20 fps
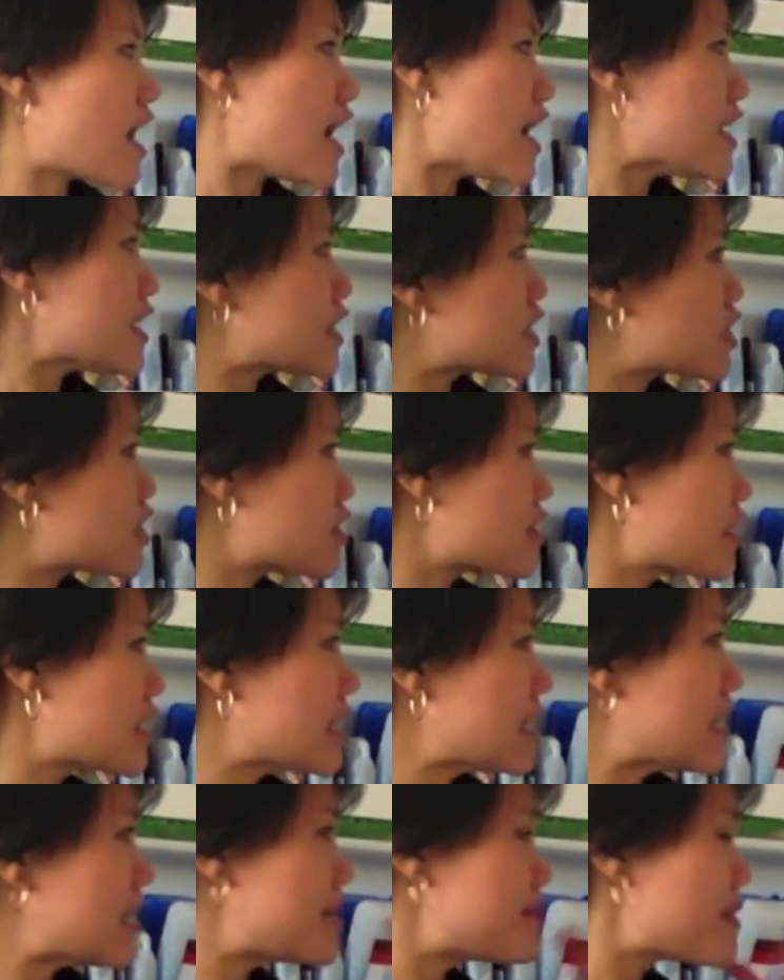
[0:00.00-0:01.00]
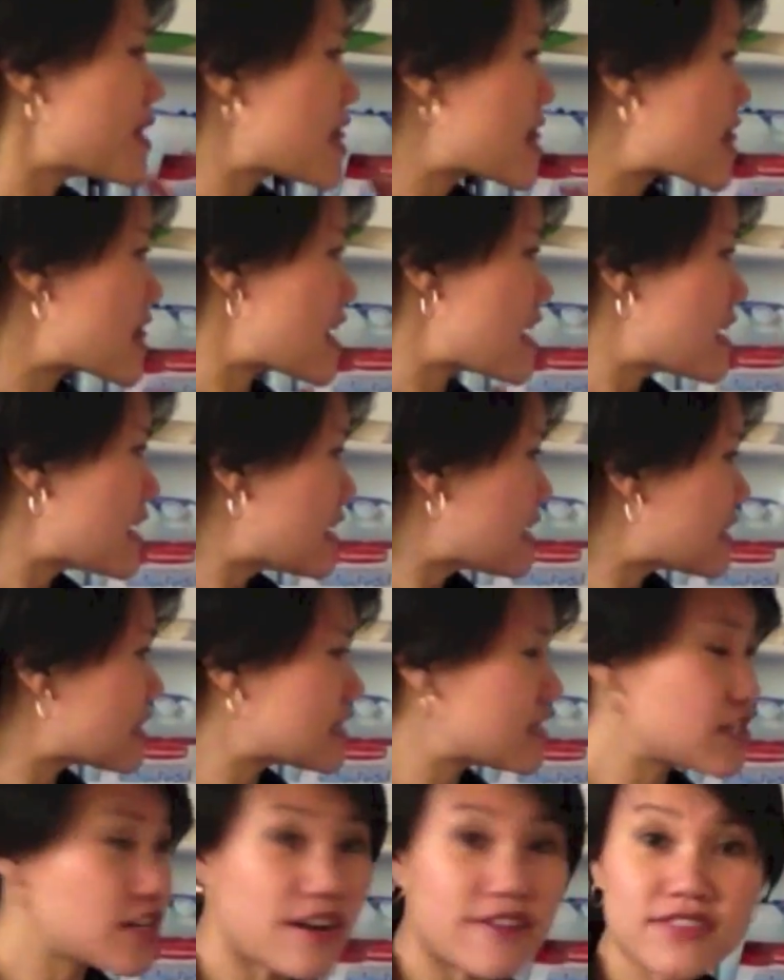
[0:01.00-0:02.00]
ice cream and
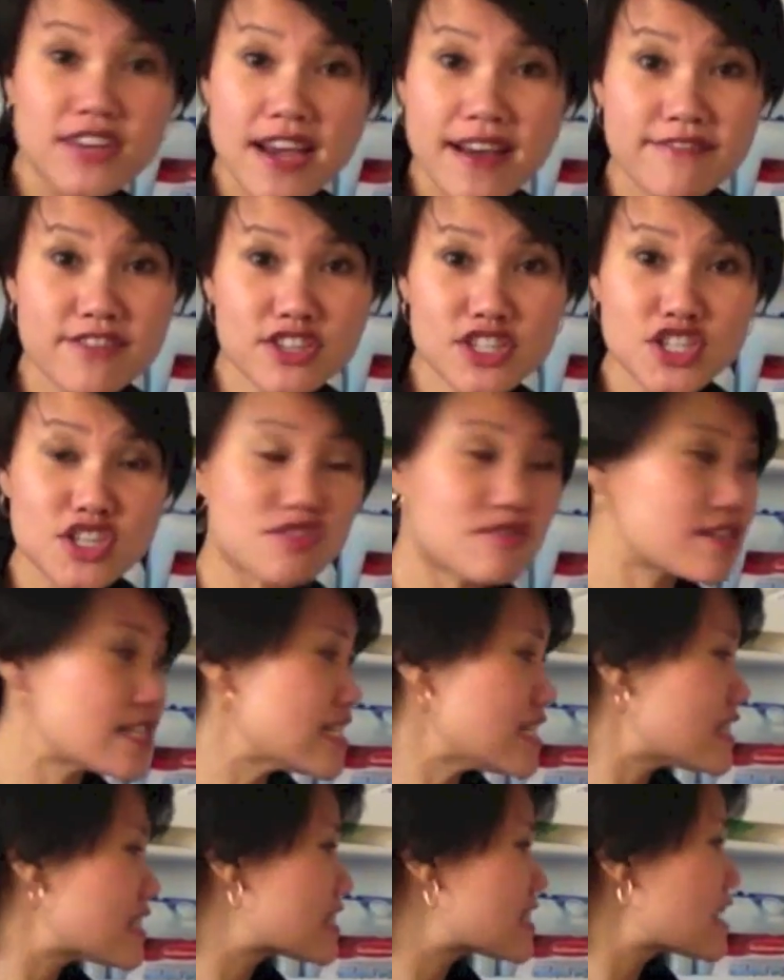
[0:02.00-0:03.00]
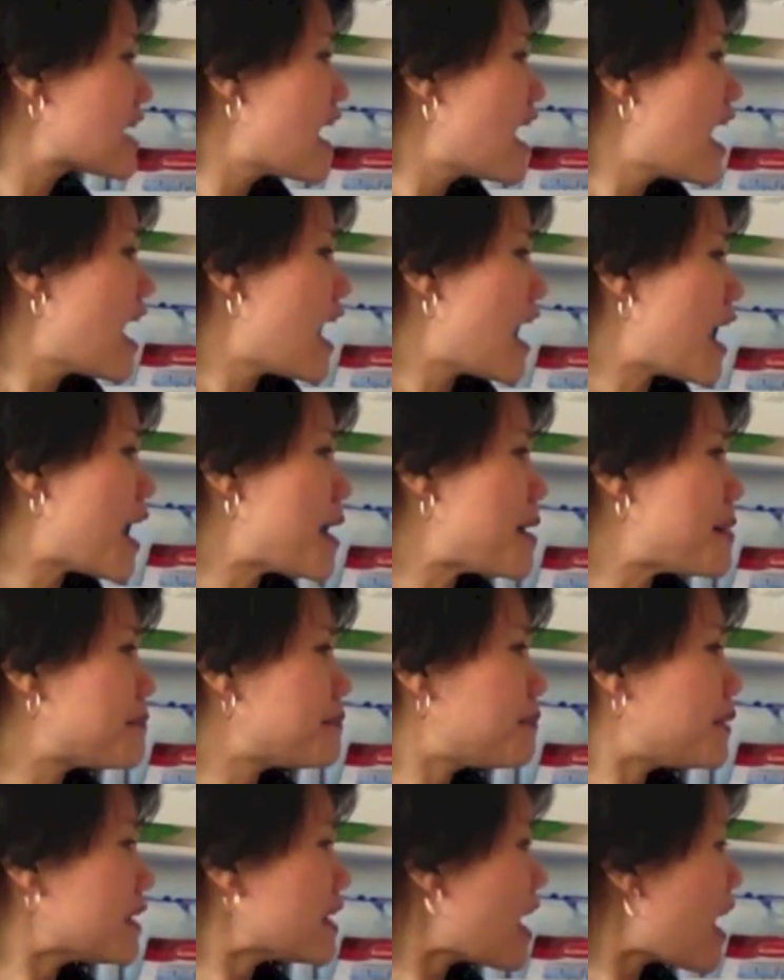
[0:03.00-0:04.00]
things. You have to have your treats.
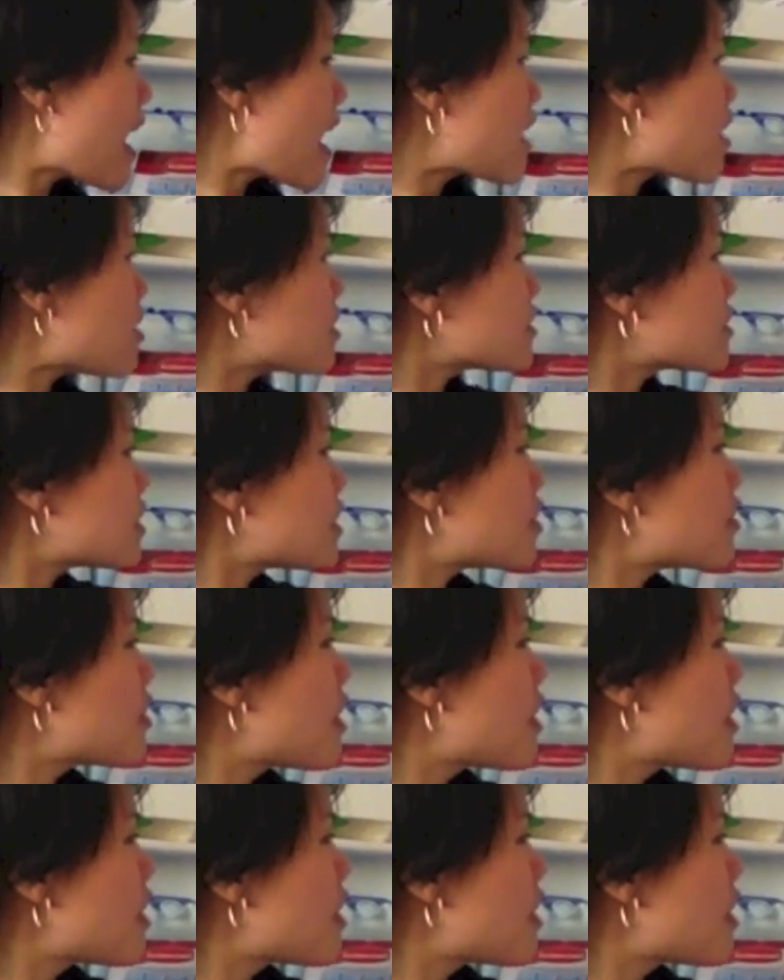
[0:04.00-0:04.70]
But yeah, I'm also,